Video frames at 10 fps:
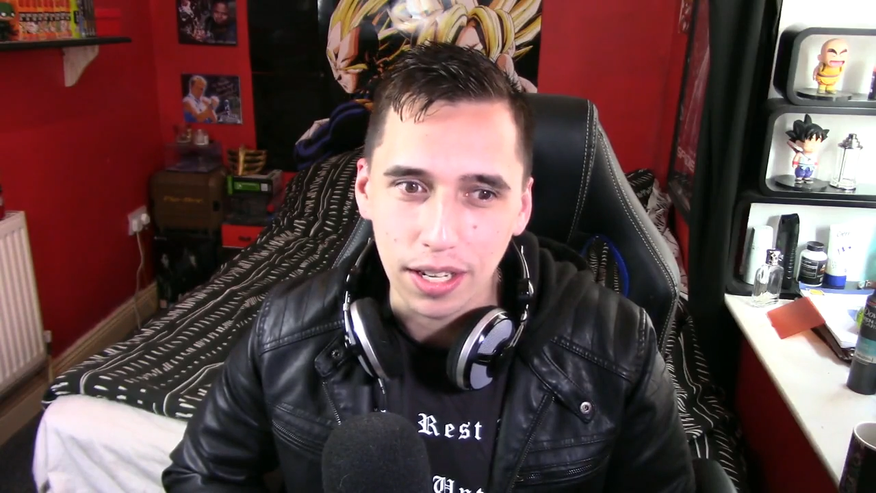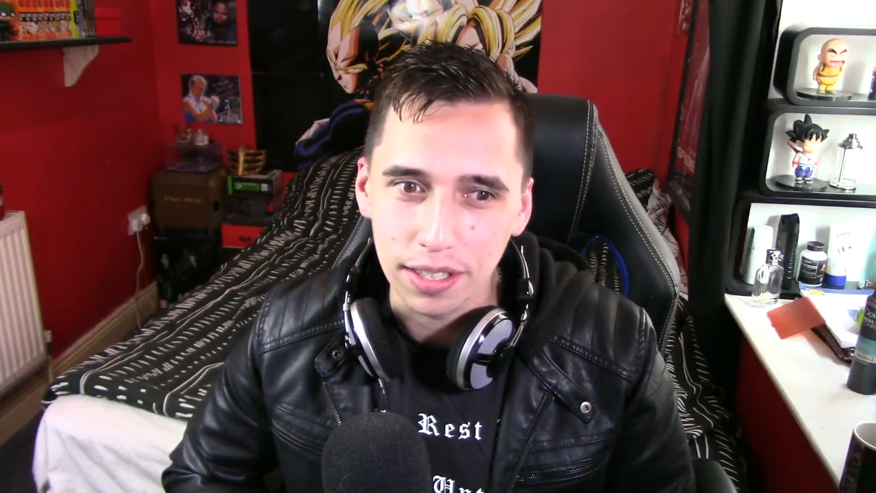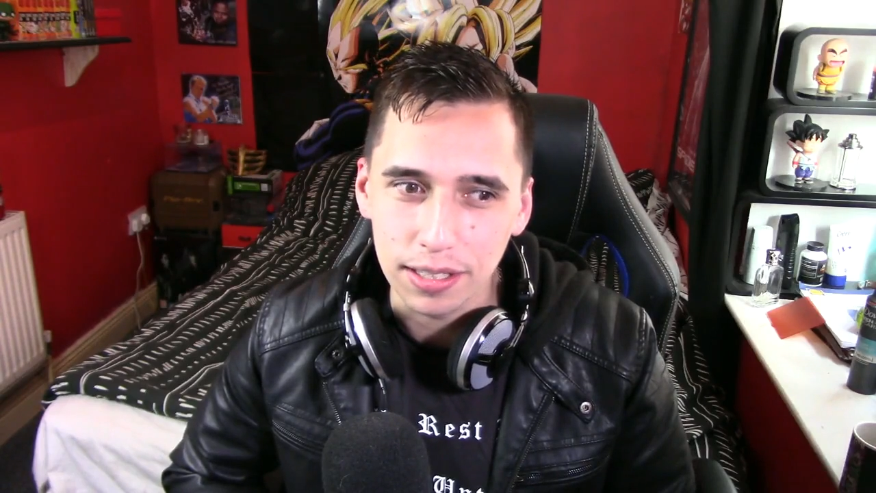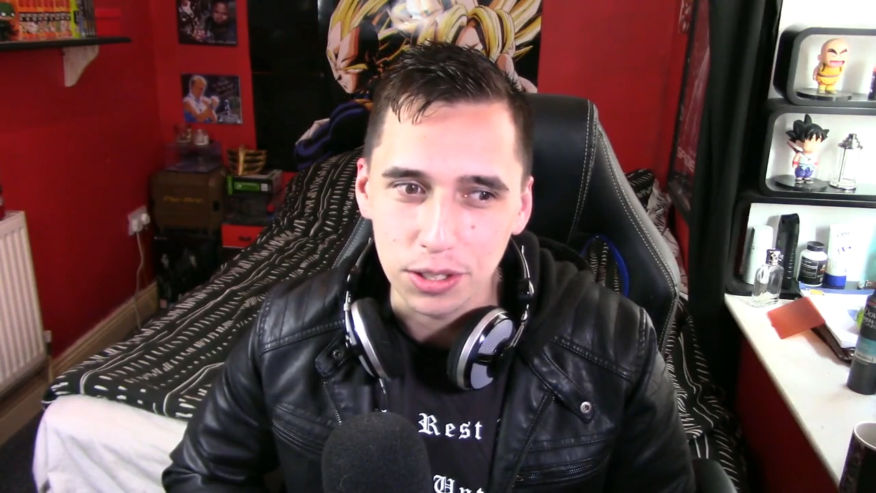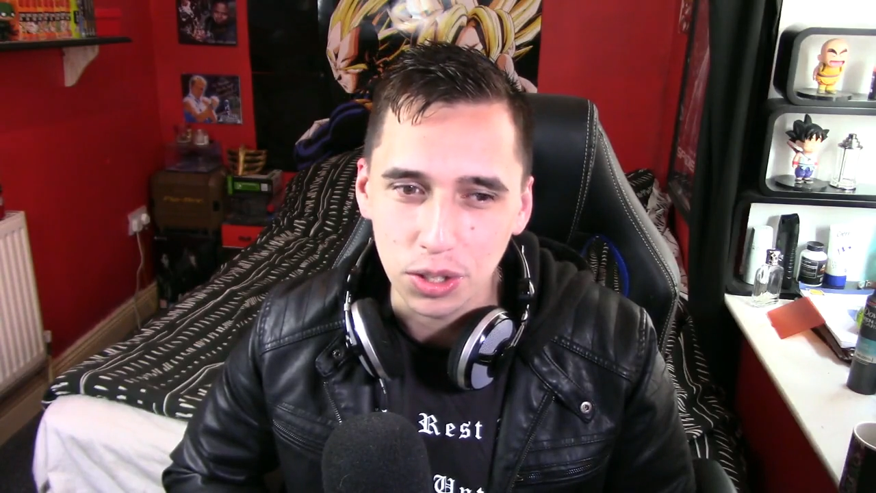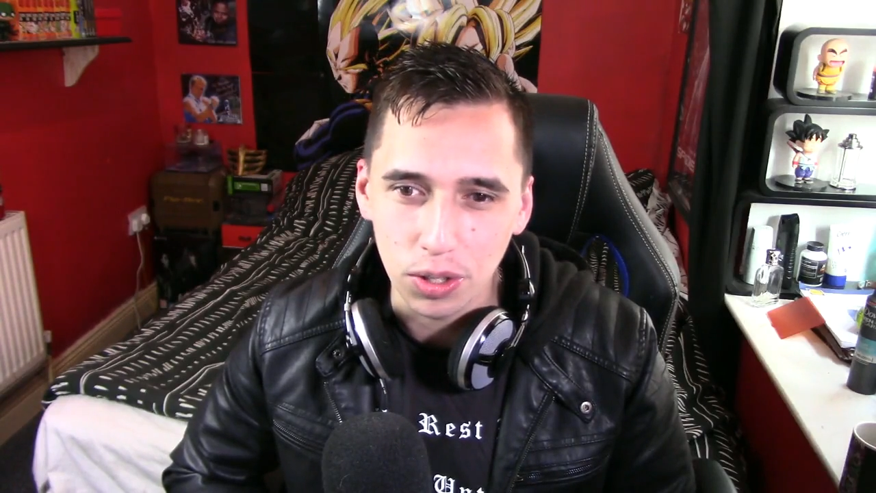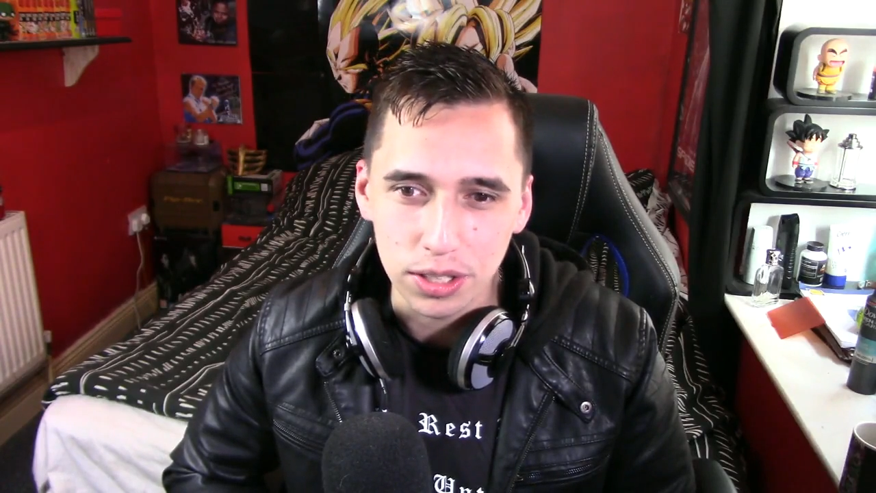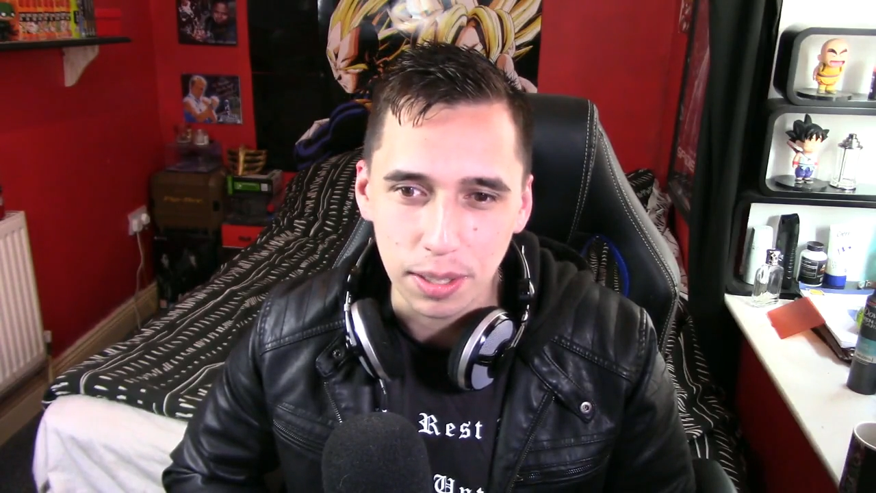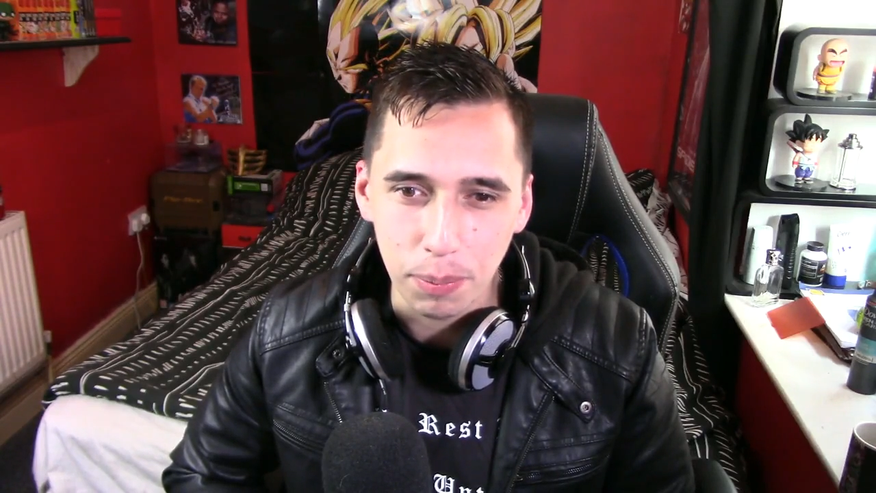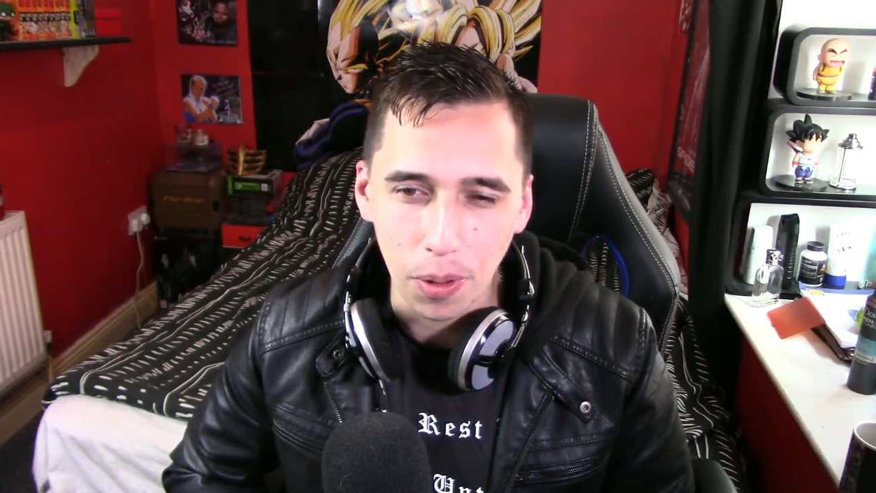I think the
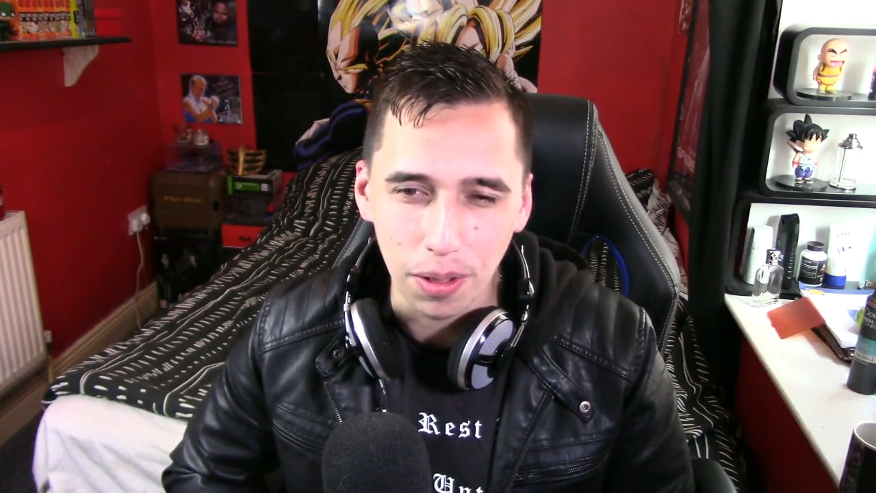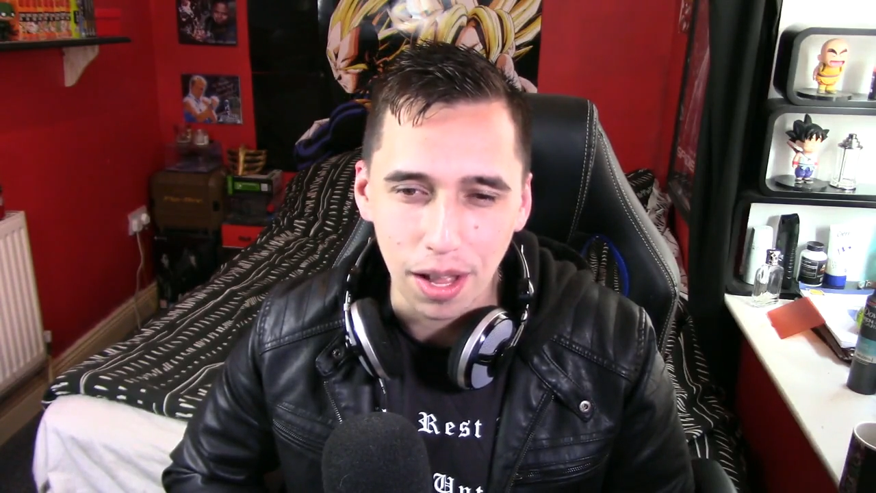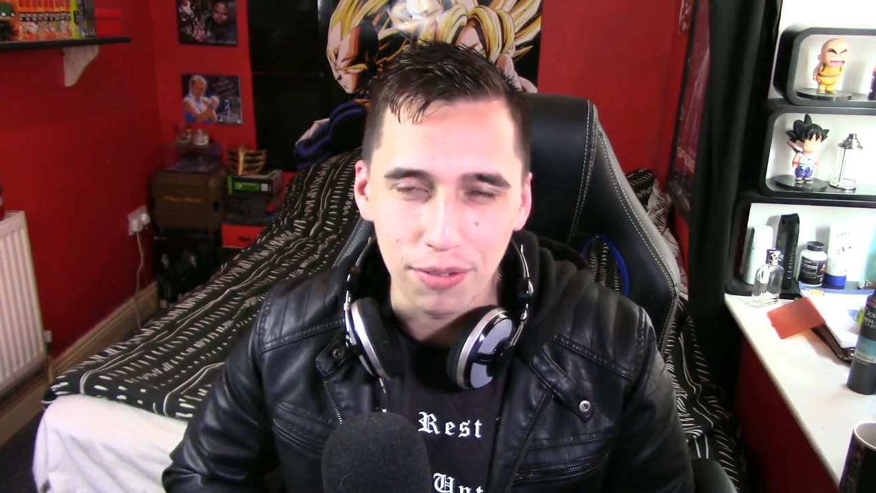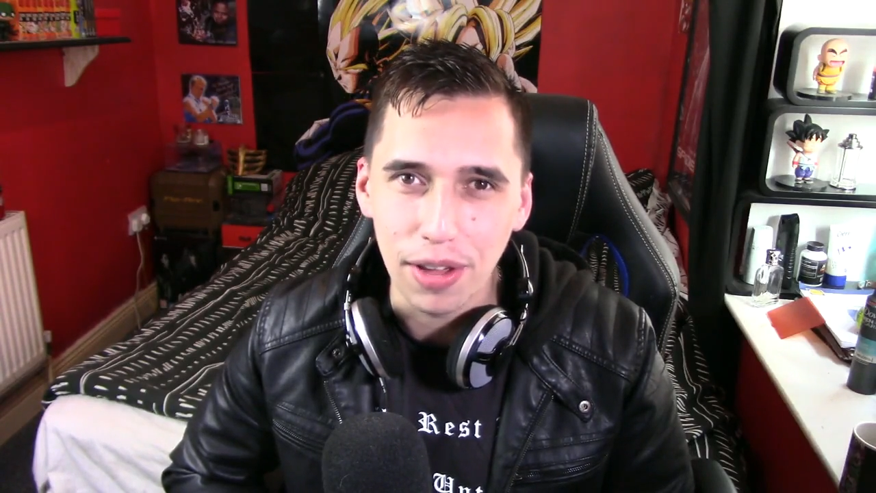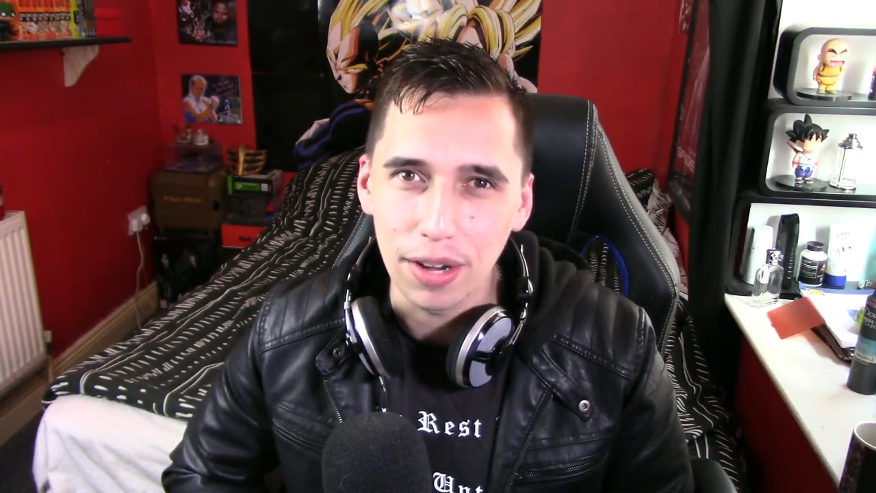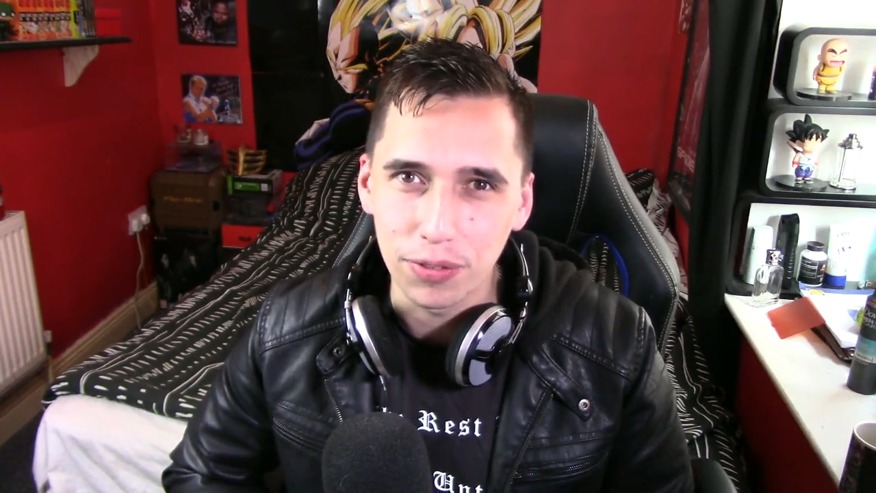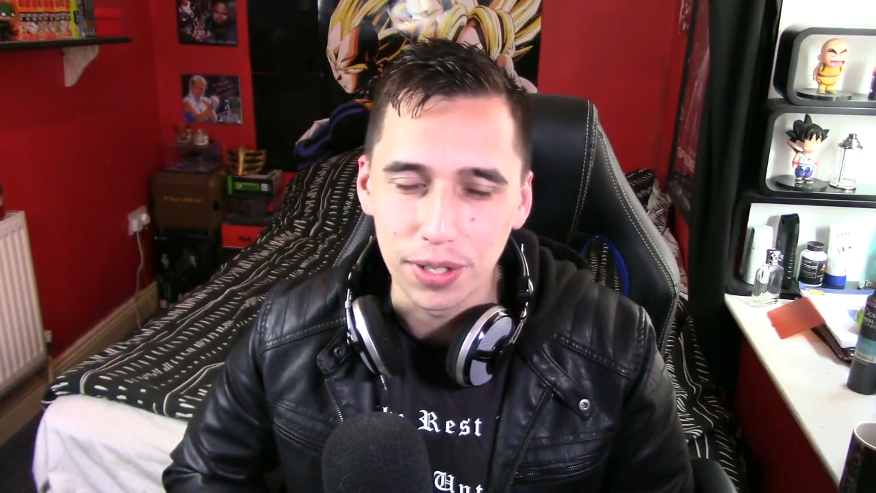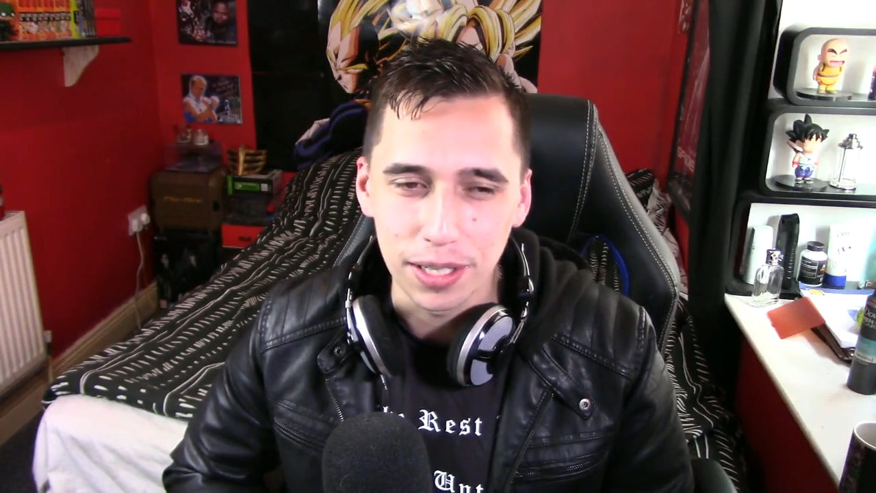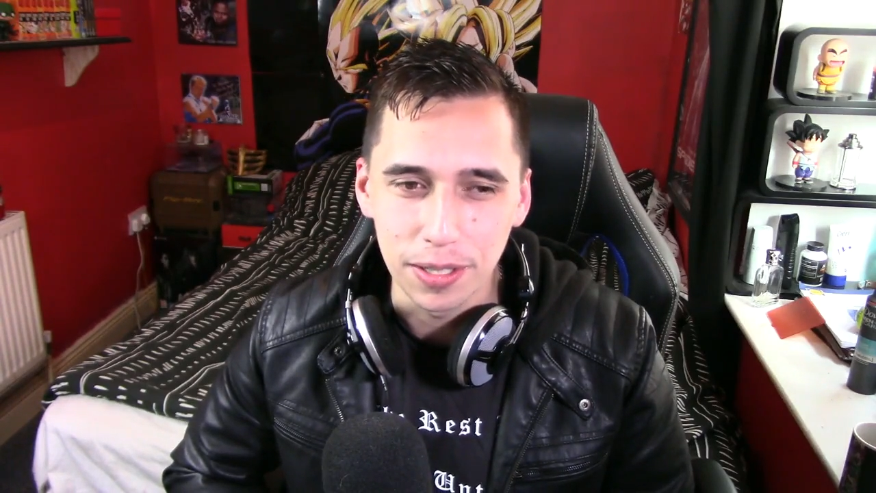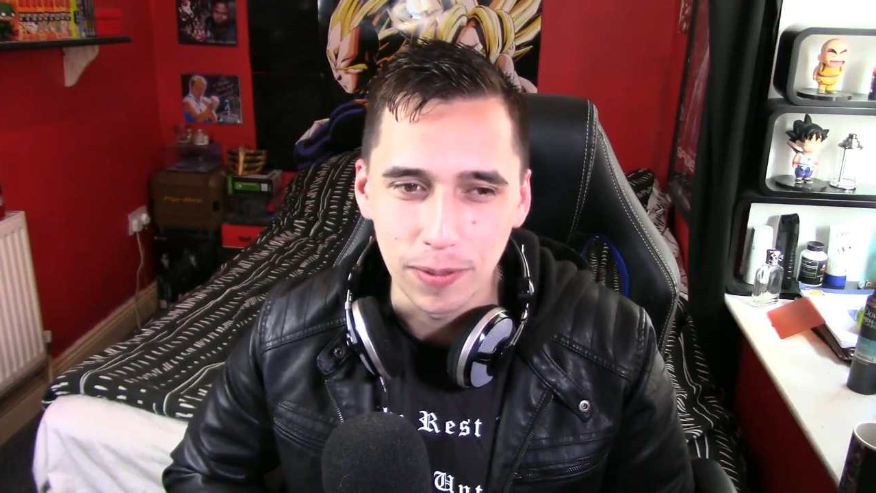shorts, they put a lot of
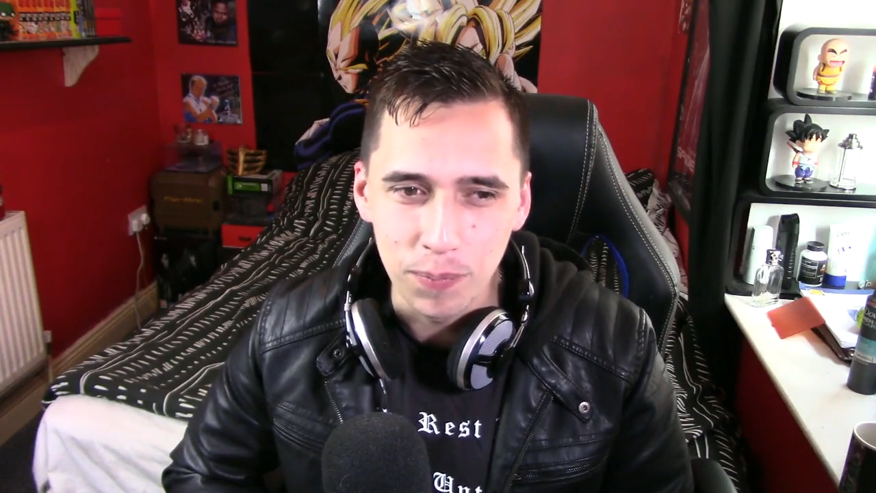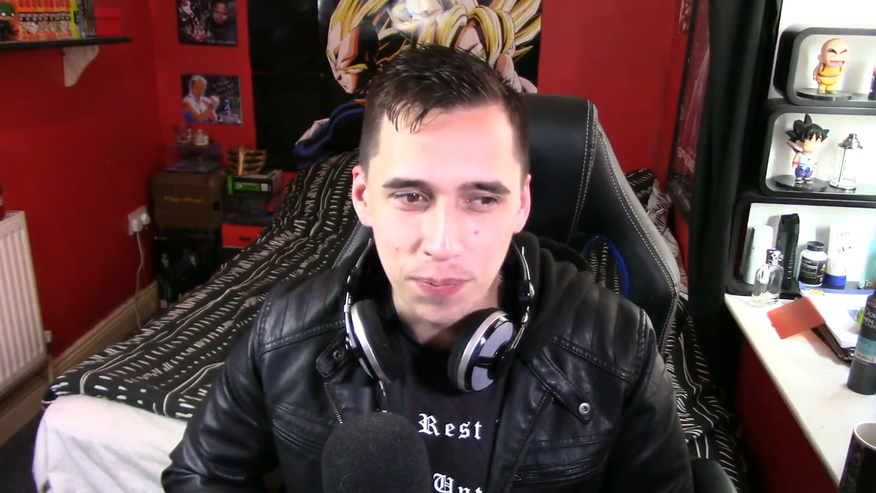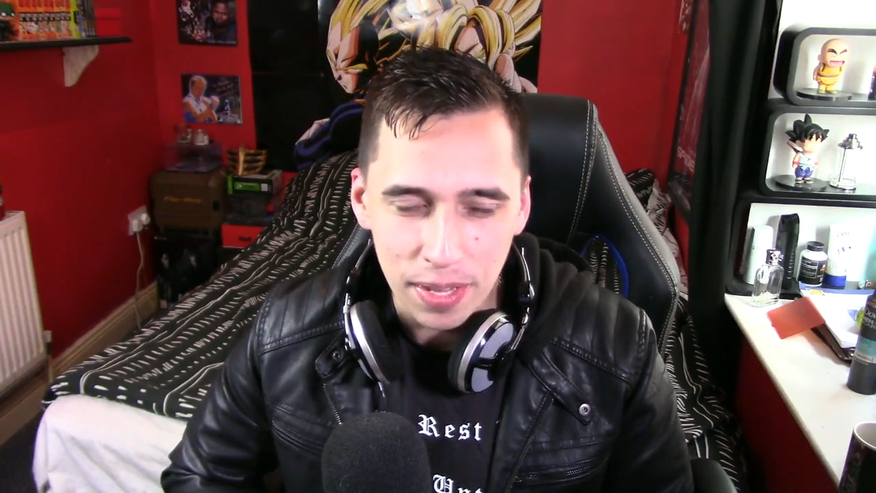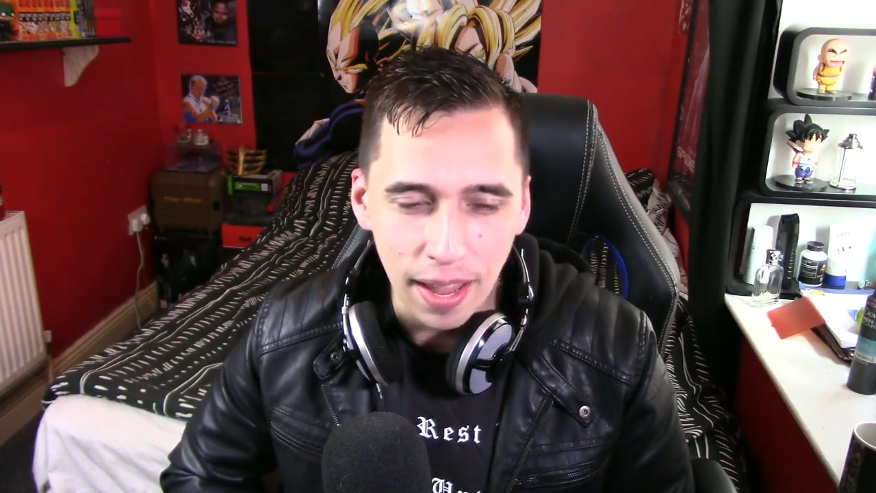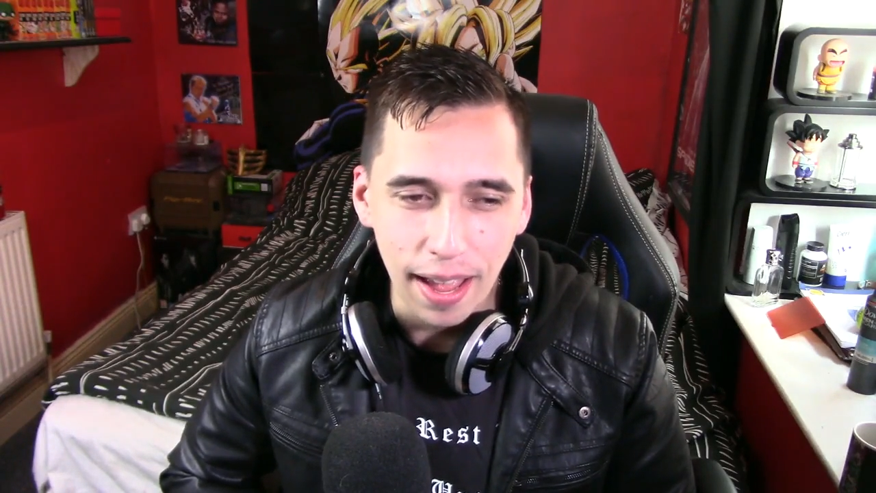effort in them.